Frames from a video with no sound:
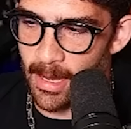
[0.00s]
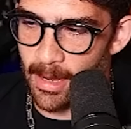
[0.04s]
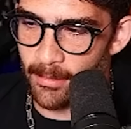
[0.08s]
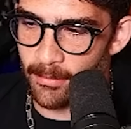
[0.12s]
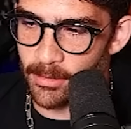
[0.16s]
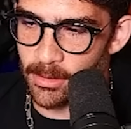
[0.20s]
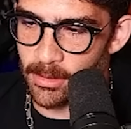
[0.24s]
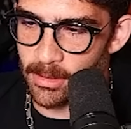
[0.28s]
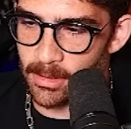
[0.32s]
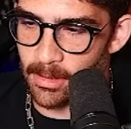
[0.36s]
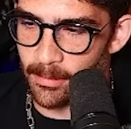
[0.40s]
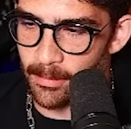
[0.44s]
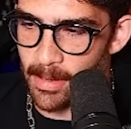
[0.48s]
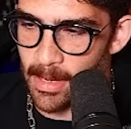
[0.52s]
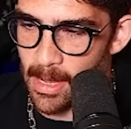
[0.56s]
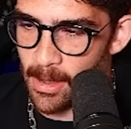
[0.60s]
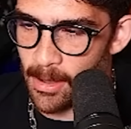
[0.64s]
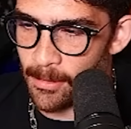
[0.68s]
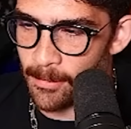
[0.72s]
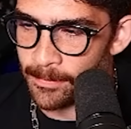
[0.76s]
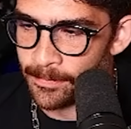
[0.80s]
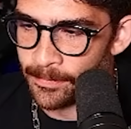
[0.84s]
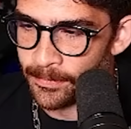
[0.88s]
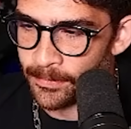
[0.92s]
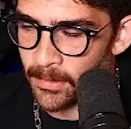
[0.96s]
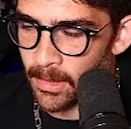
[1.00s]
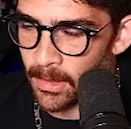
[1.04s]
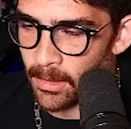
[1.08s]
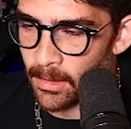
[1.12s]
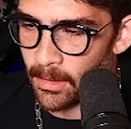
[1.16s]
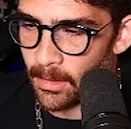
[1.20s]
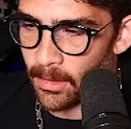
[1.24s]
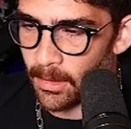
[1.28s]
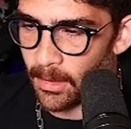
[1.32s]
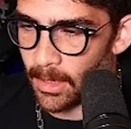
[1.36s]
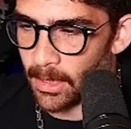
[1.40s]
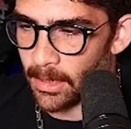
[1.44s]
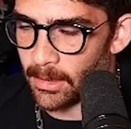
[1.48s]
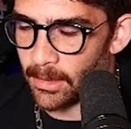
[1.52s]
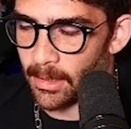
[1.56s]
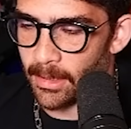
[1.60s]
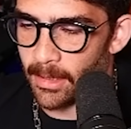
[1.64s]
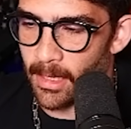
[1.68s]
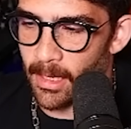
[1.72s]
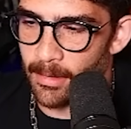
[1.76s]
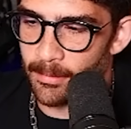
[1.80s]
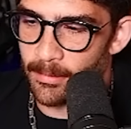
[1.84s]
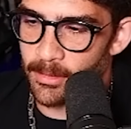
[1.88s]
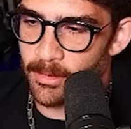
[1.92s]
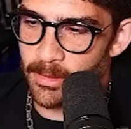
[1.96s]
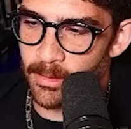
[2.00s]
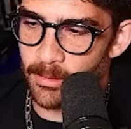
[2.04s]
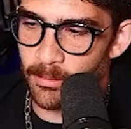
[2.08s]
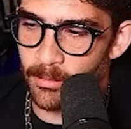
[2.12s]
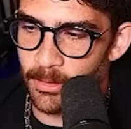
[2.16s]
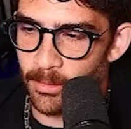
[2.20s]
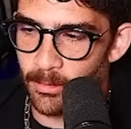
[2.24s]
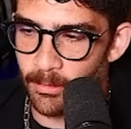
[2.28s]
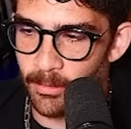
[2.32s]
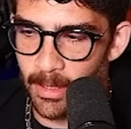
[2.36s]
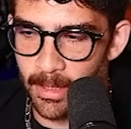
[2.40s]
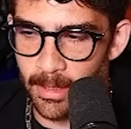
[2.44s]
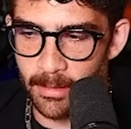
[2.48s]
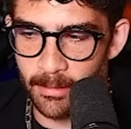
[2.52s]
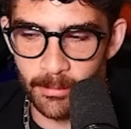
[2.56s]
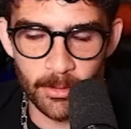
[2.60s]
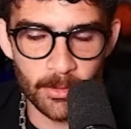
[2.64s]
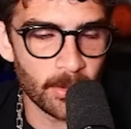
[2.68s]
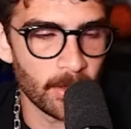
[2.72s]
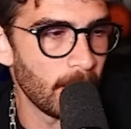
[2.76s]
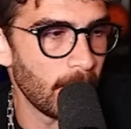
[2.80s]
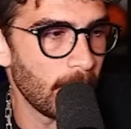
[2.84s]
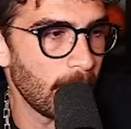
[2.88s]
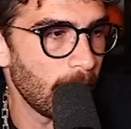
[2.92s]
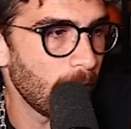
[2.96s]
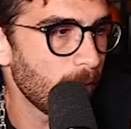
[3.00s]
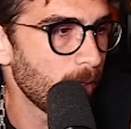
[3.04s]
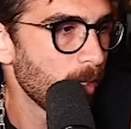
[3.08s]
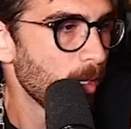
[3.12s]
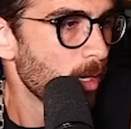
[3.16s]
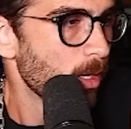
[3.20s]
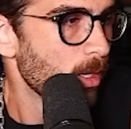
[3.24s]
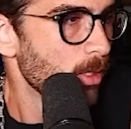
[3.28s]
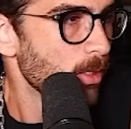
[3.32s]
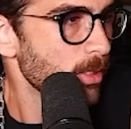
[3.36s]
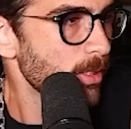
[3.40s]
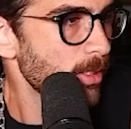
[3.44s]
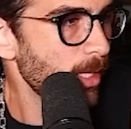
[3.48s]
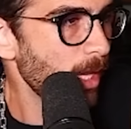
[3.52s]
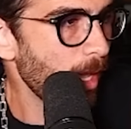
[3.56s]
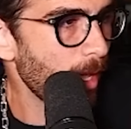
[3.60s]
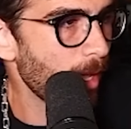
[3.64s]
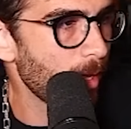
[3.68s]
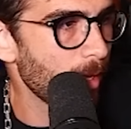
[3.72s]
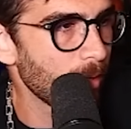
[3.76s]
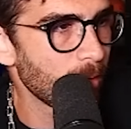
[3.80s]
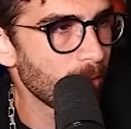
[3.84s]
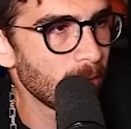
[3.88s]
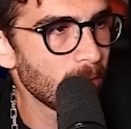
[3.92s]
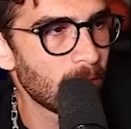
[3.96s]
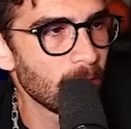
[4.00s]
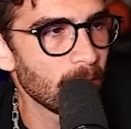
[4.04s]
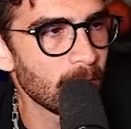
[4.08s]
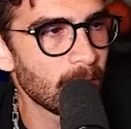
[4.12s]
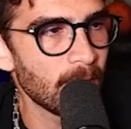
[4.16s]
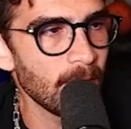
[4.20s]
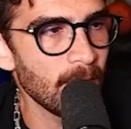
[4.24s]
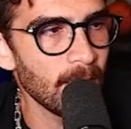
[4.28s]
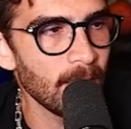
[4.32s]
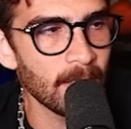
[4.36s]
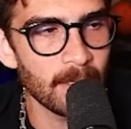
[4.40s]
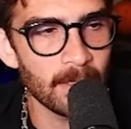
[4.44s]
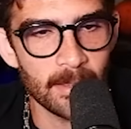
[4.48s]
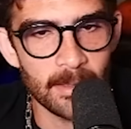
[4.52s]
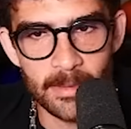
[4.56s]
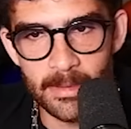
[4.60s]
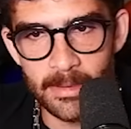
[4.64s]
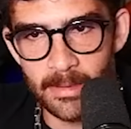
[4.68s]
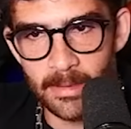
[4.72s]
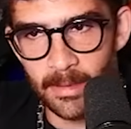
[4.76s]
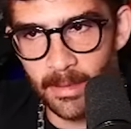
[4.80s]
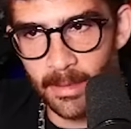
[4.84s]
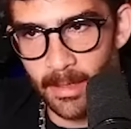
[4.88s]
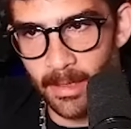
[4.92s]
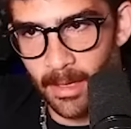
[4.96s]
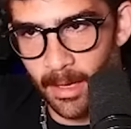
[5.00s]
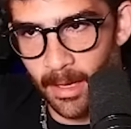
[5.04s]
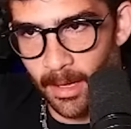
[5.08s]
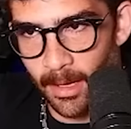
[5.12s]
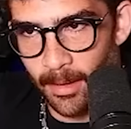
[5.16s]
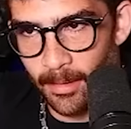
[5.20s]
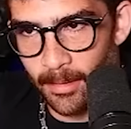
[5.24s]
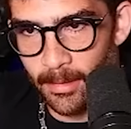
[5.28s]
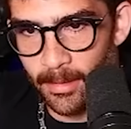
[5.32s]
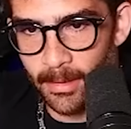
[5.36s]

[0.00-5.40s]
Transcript: average is Lamau and then Emerson with a random grenade. Yeah, the thing is, uh,